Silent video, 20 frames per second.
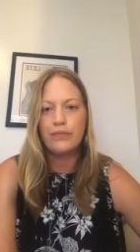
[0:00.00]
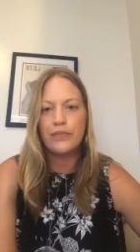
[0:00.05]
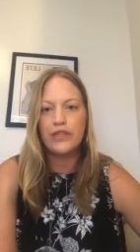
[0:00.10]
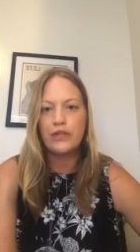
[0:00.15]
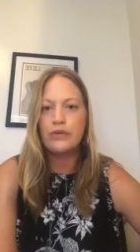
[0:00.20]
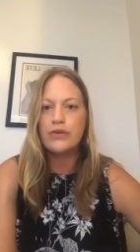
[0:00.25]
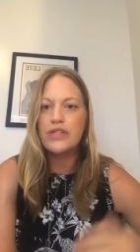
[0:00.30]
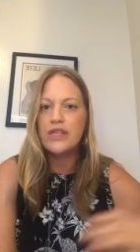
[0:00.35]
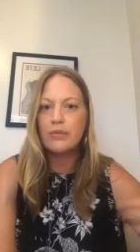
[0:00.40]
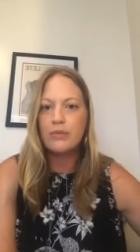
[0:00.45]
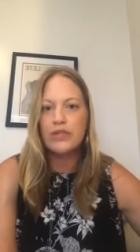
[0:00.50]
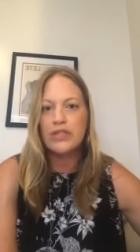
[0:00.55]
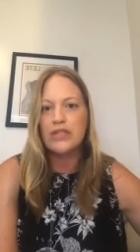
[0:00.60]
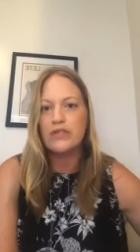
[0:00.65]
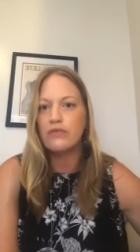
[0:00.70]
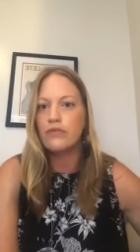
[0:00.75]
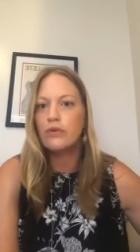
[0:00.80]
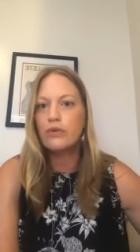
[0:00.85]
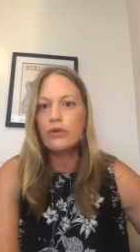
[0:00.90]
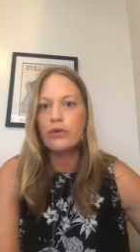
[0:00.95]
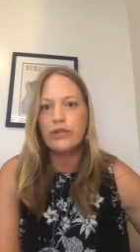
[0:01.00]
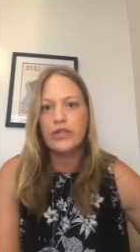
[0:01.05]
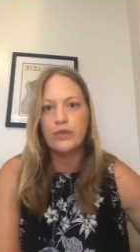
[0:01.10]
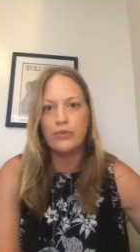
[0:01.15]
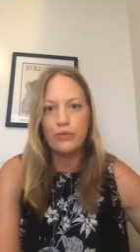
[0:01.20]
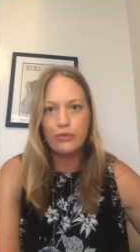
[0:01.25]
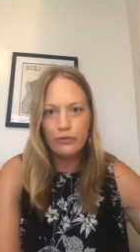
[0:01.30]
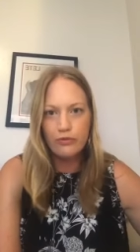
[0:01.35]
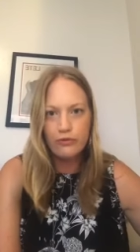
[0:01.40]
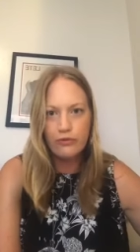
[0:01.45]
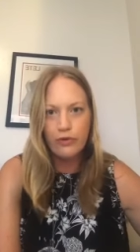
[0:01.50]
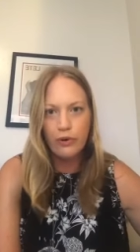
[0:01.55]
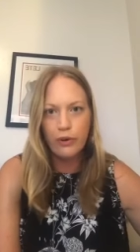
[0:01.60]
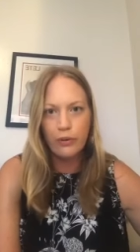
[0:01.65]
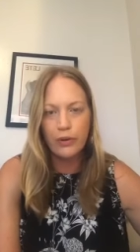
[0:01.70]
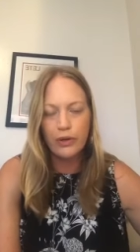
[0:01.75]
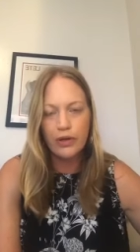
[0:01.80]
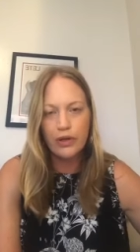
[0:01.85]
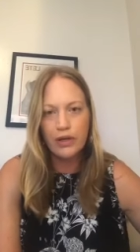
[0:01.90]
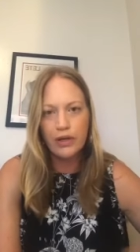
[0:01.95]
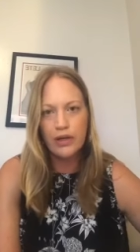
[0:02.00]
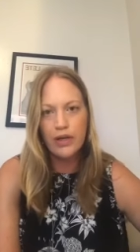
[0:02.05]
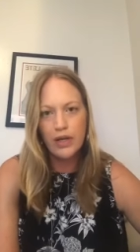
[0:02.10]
use them as fuel to move forward.